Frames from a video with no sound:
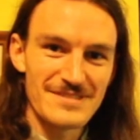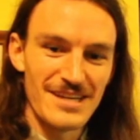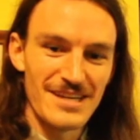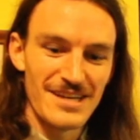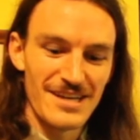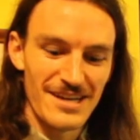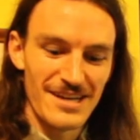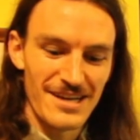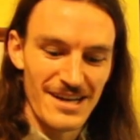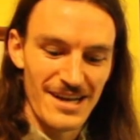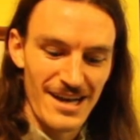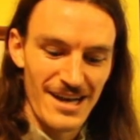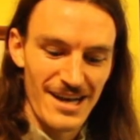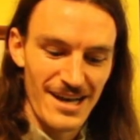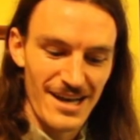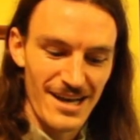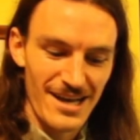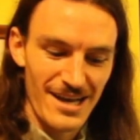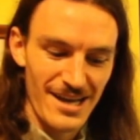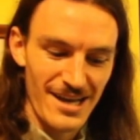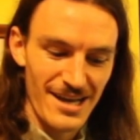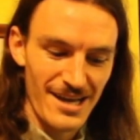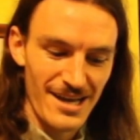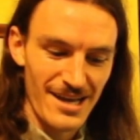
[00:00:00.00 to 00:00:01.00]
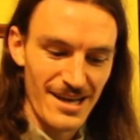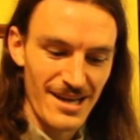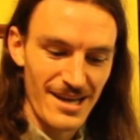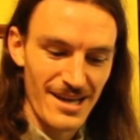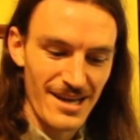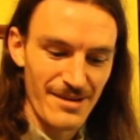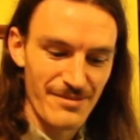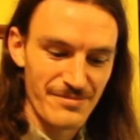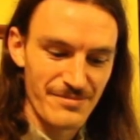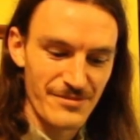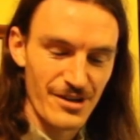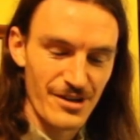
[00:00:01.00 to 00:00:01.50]

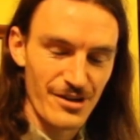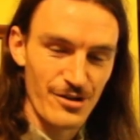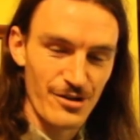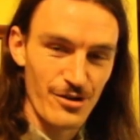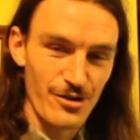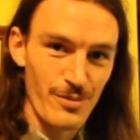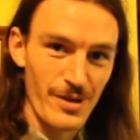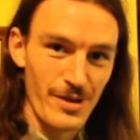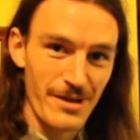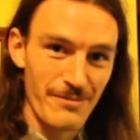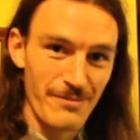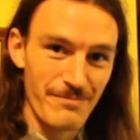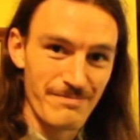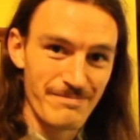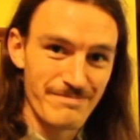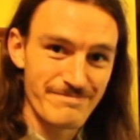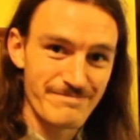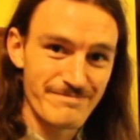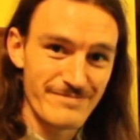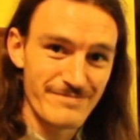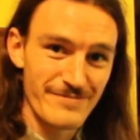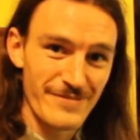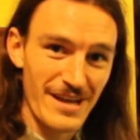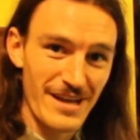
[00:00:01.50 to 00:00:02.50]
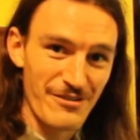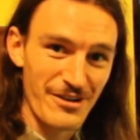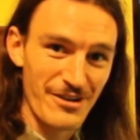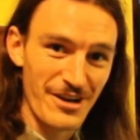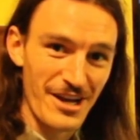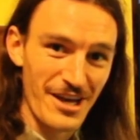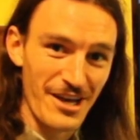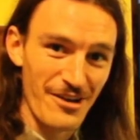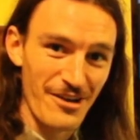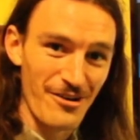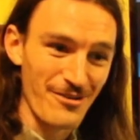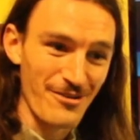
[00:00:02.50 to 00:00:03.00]
I'm going to go to bed. Have a good
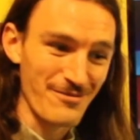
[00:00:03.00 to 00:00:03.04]
night, y'all.